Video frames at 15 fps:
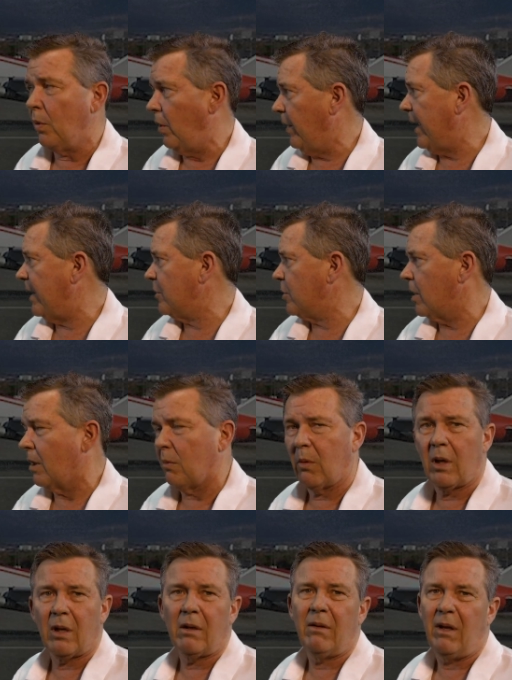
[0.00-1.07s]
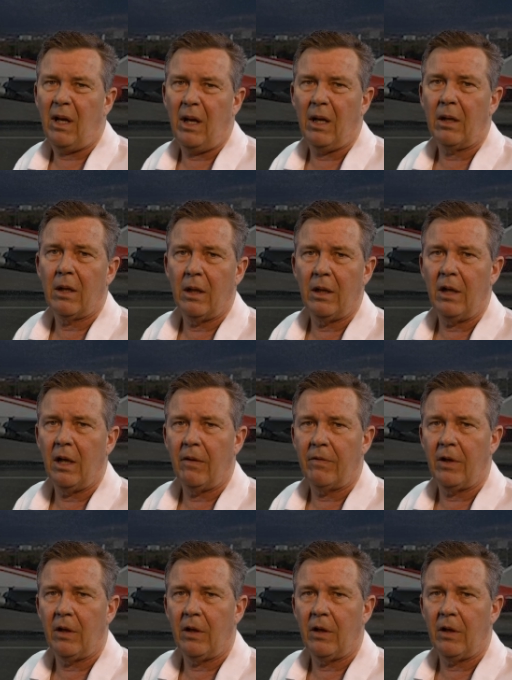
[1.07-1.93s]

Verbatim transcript: Will that chart work? Yeah, good enough.